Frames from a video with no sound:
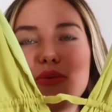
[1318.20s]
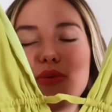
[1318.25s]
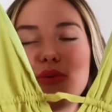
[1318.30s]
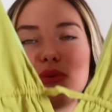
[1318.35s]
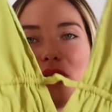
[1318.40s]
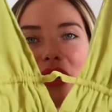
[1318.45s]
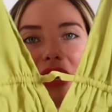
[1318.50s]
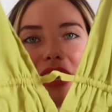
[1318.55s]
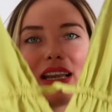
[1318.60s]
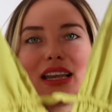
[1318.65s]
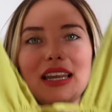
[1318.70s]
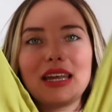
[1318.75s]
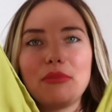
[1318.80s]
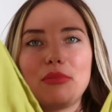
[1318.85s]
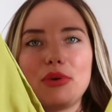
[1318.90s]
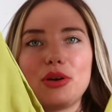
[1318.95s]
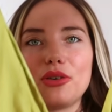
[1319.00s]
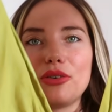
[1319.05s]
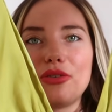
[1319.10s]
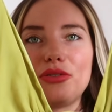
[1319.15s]
really
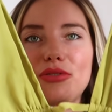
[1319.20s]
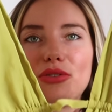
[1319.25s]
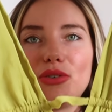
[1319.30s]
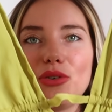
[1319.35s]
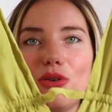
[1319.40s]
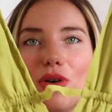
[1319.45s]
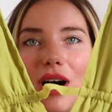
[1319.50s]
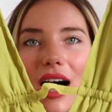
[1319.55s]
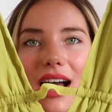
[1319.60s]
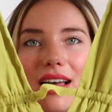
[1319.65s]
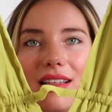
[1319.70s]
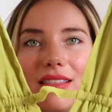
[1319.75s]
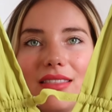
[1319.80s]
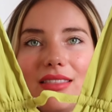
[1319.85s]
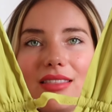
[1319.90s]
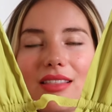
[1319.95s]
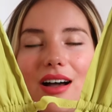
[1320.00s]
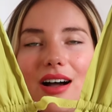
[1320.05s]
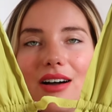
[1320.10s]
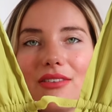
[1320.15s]
beautiful. I
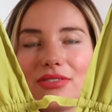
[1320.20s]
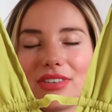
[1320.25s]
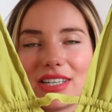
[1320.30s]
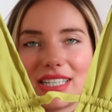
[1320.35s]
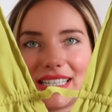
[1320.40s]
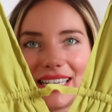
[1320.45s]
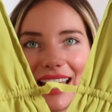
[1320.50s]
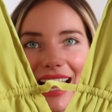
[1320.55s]
love this